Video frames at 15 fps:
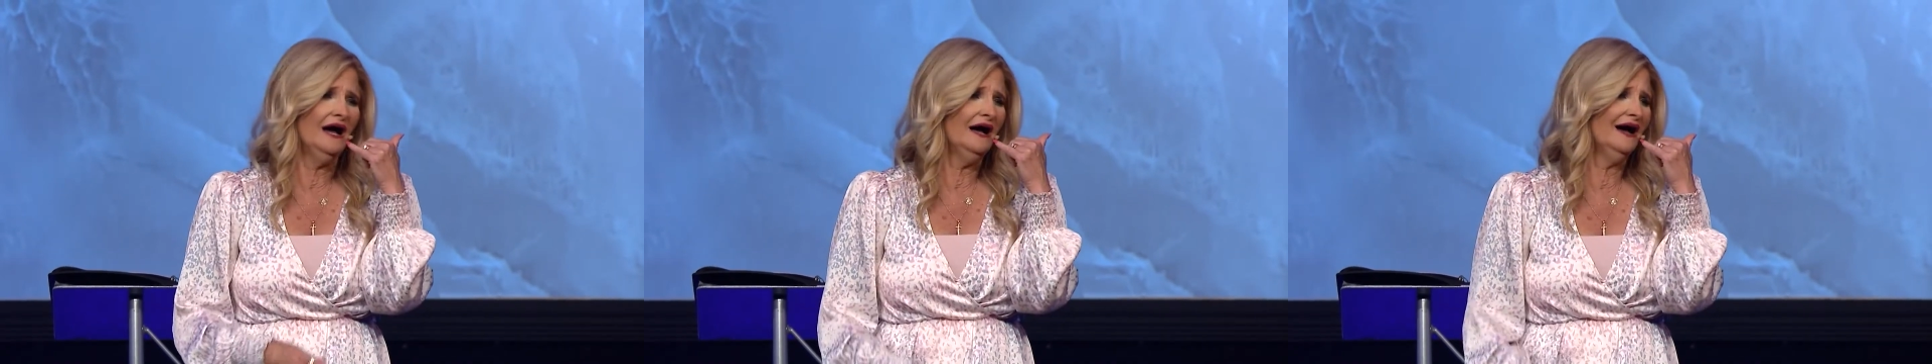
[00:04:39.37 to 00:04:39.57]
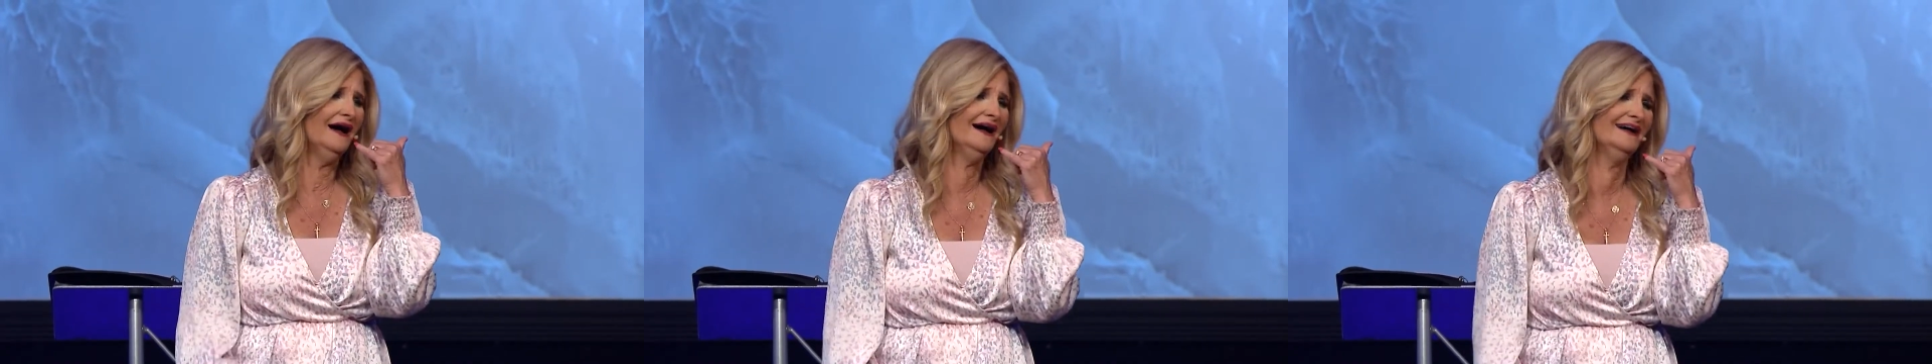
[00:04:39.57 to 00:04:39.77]

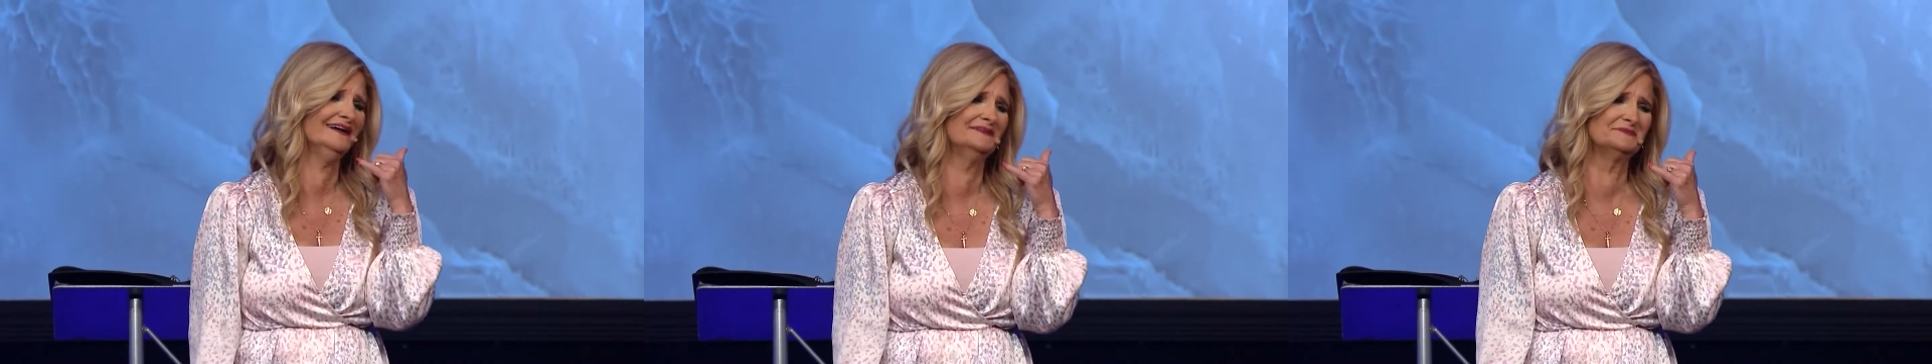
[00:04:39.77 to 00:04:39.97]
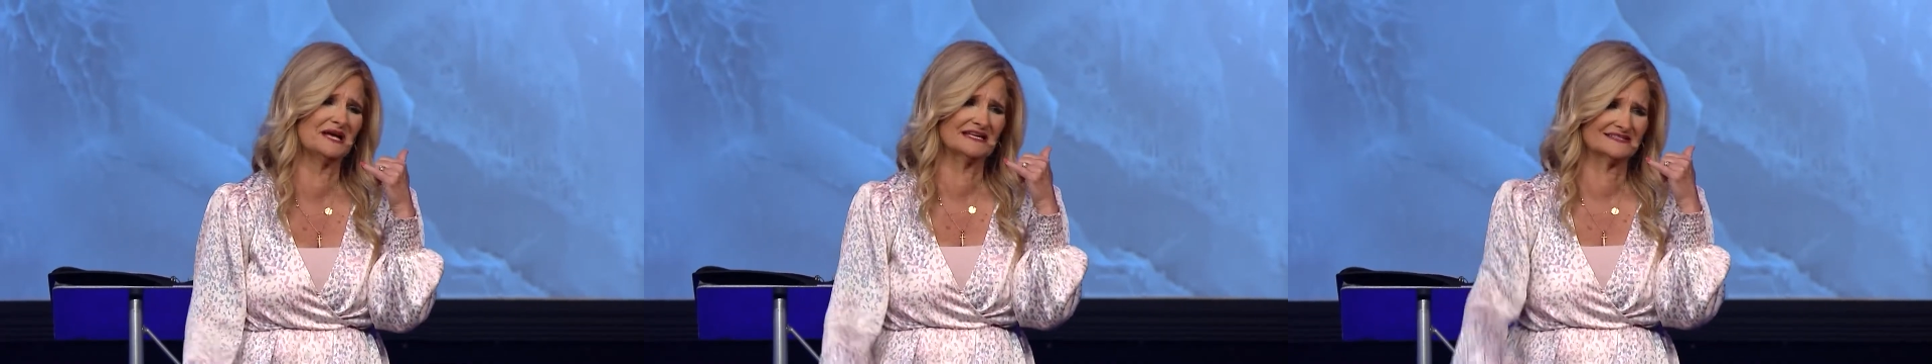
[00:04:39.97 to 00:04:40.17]

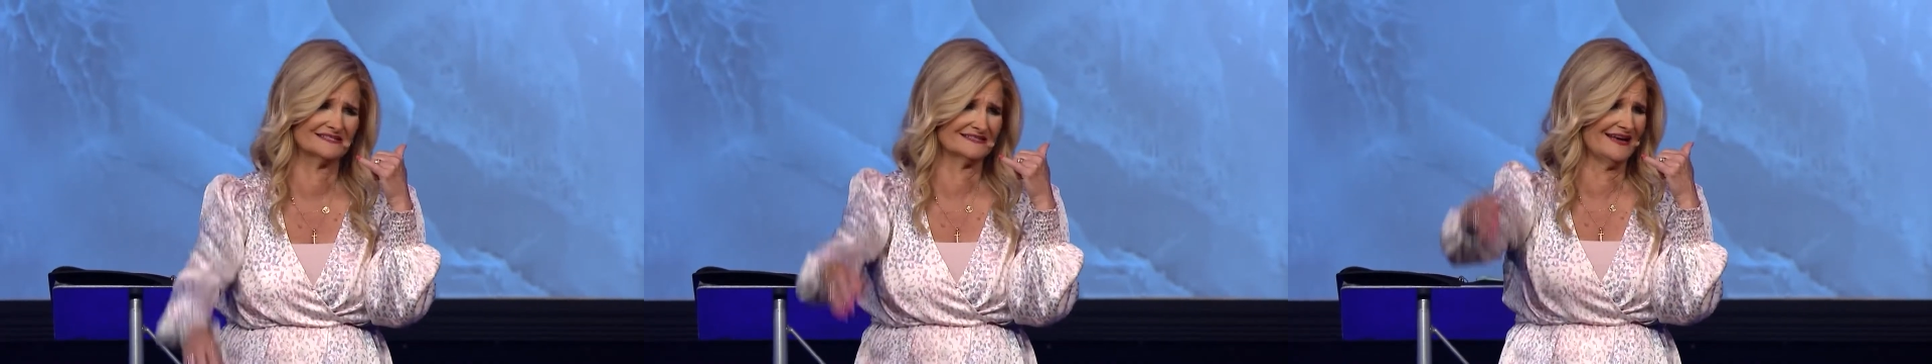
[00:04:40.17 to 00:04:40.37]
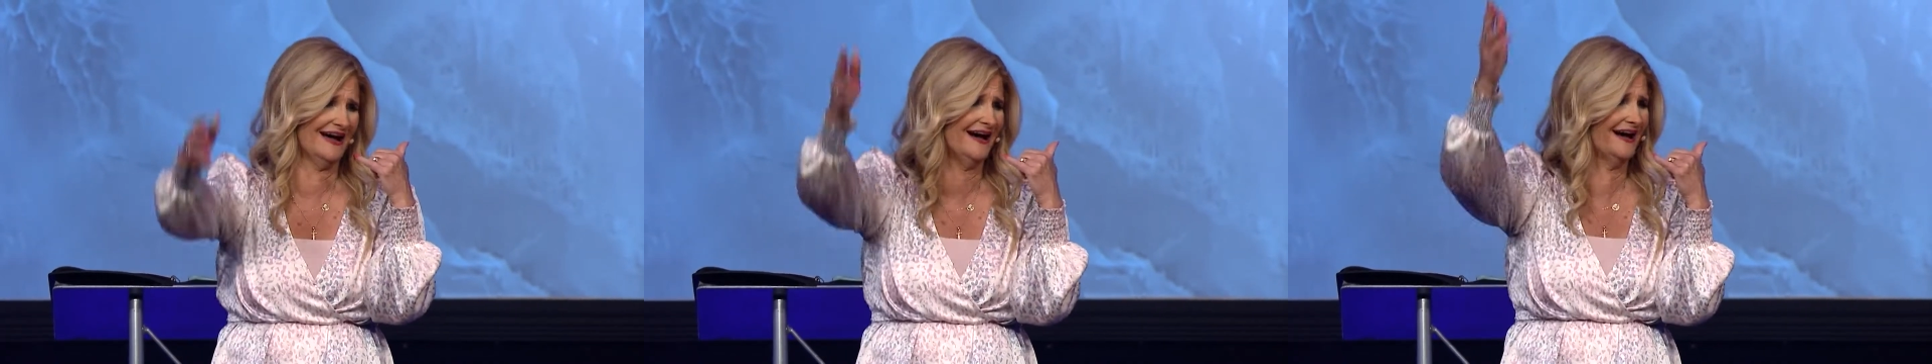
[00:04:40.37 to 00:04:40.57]
I
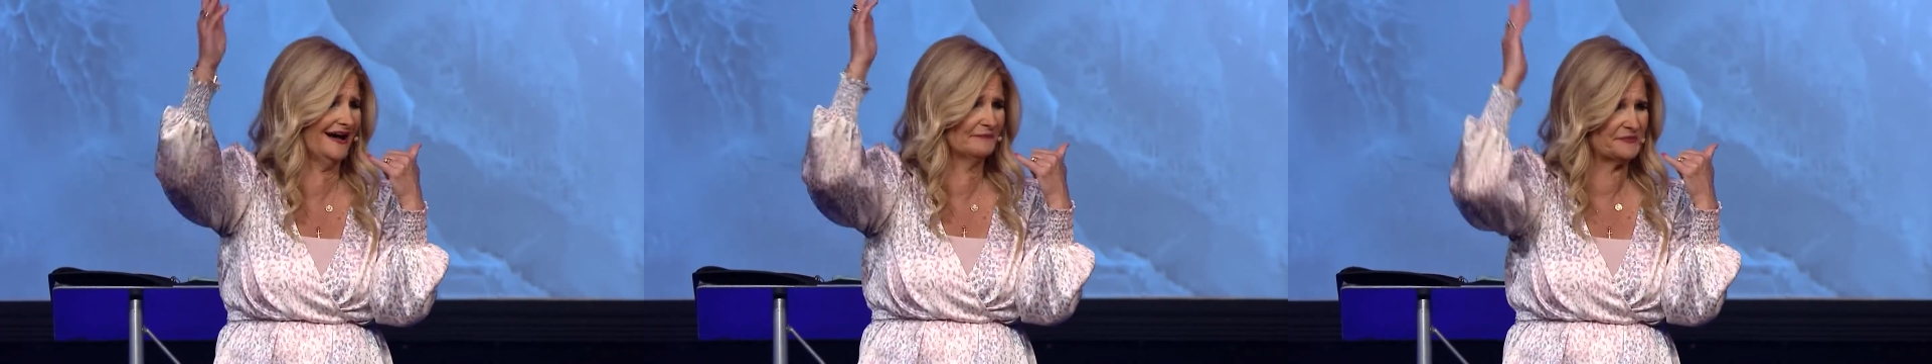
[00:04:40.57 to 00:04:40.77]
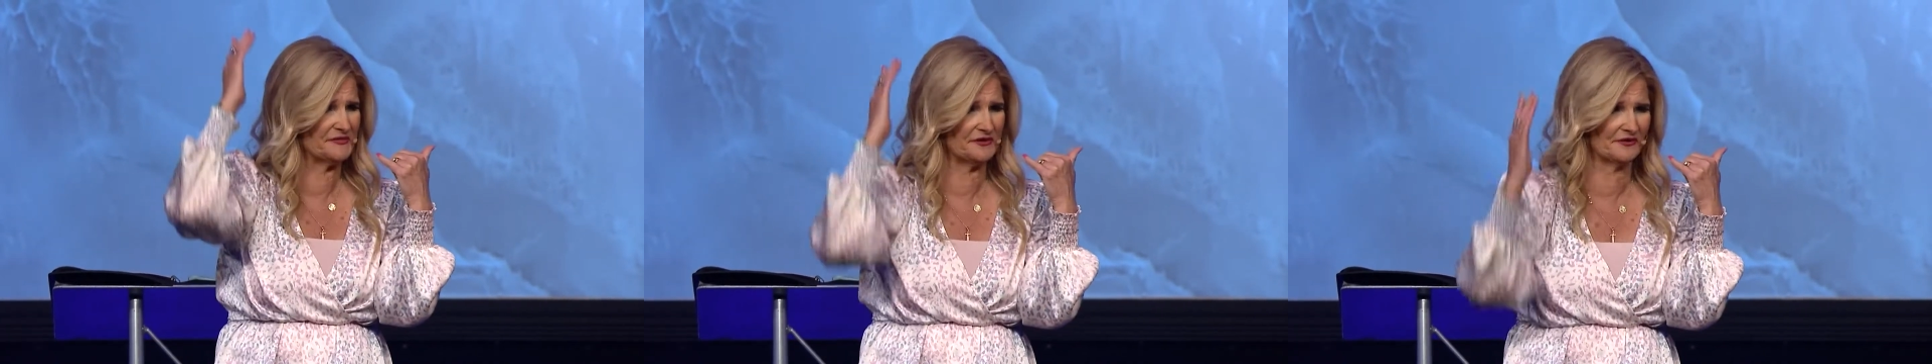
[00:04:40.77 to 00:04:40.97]
messed
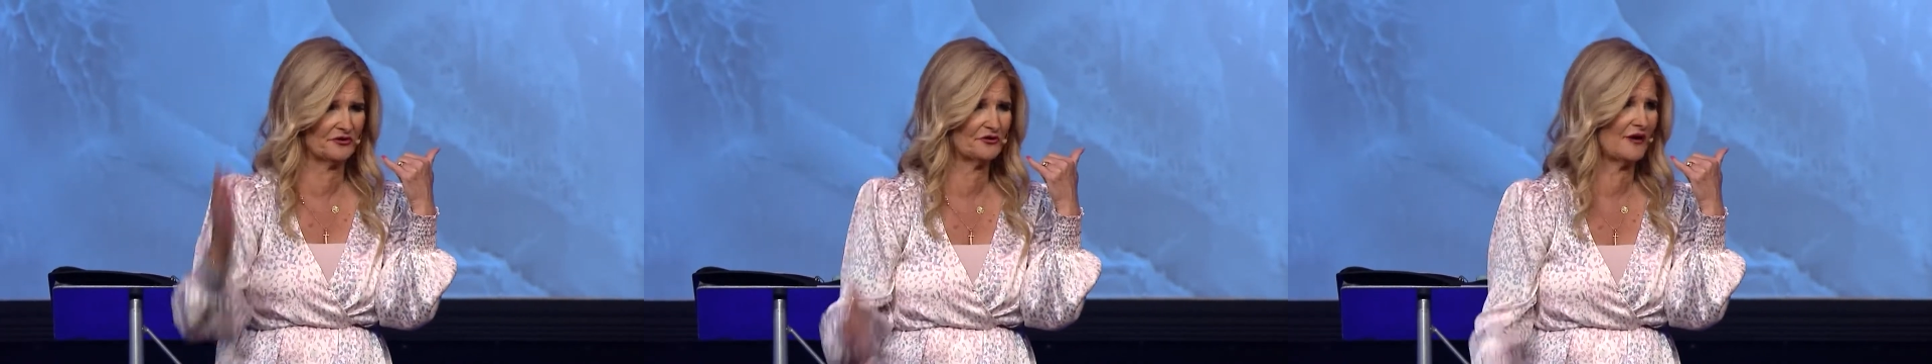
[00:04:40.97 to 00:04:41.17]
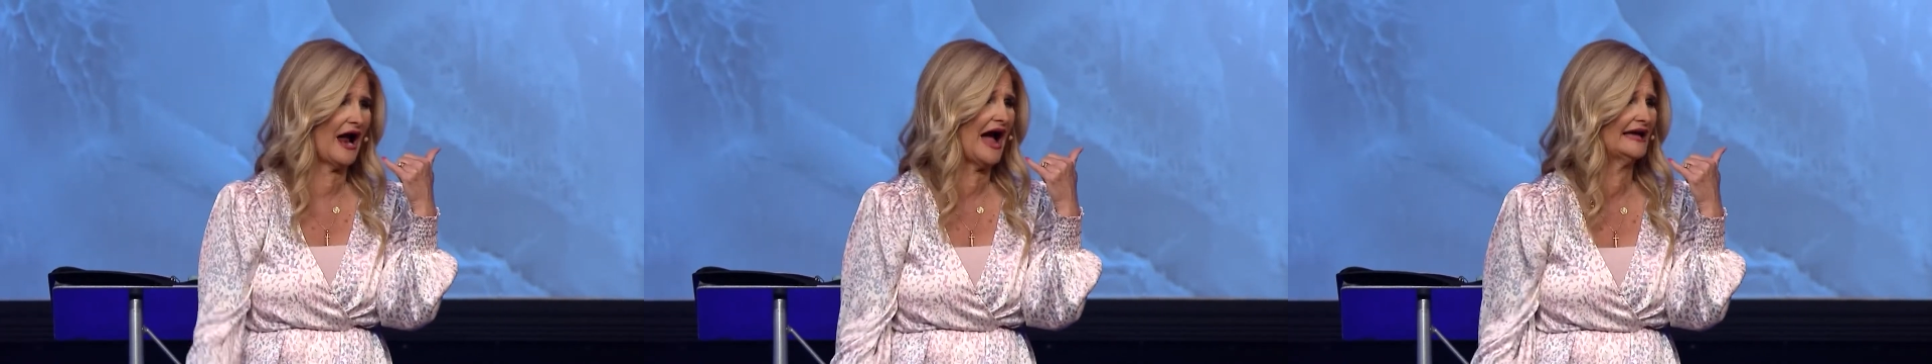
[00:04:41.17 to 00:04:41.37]
up, and they're
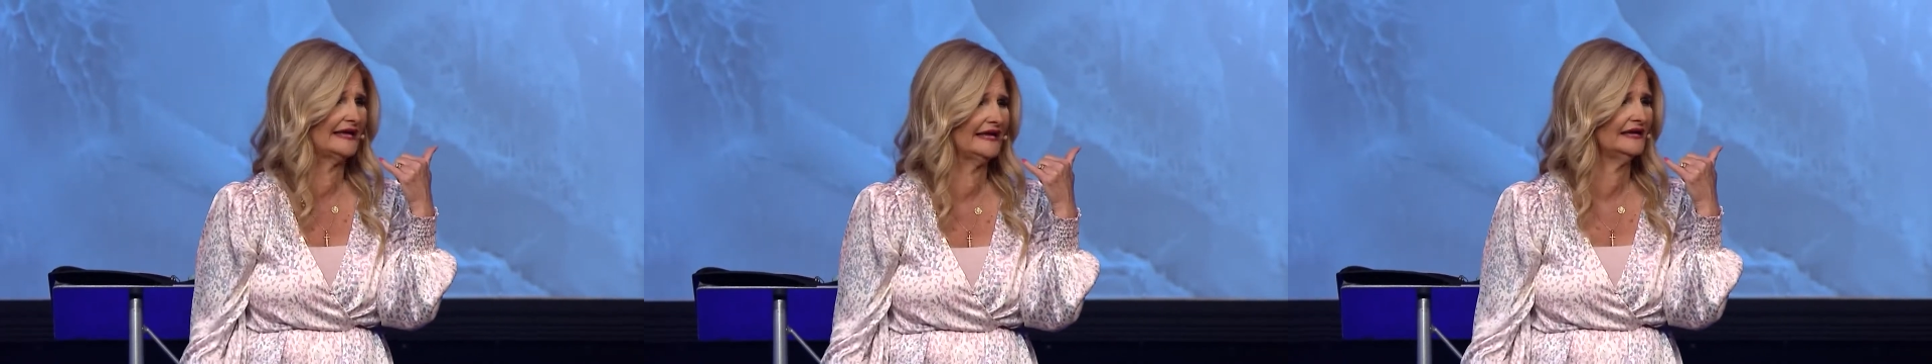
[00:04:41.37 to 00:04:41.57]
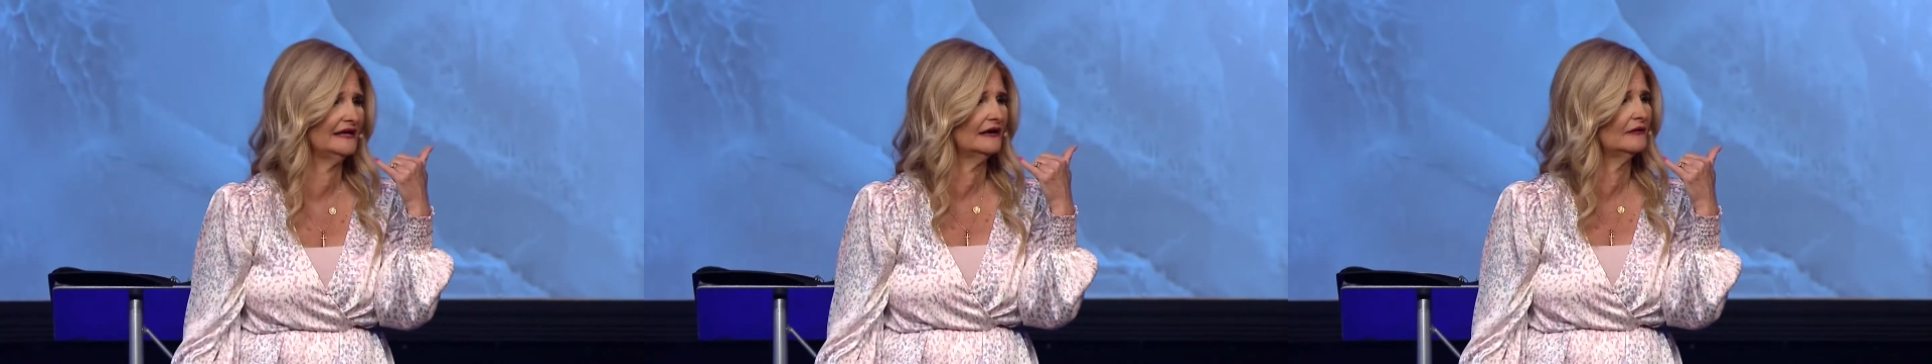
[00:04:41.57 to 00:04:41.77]

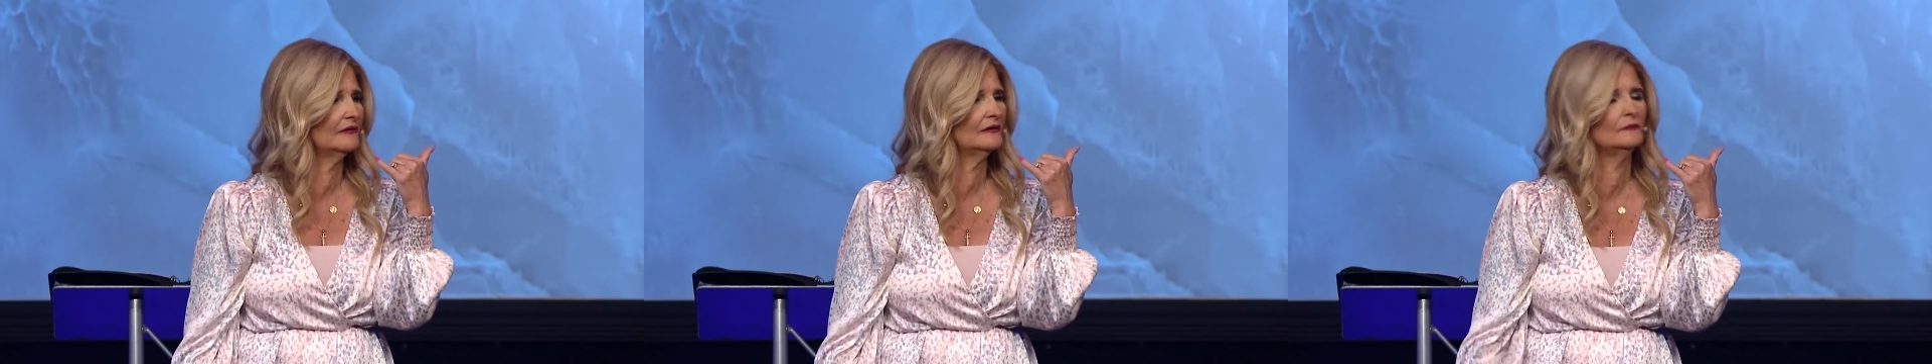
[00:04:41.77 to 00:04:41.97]
crying,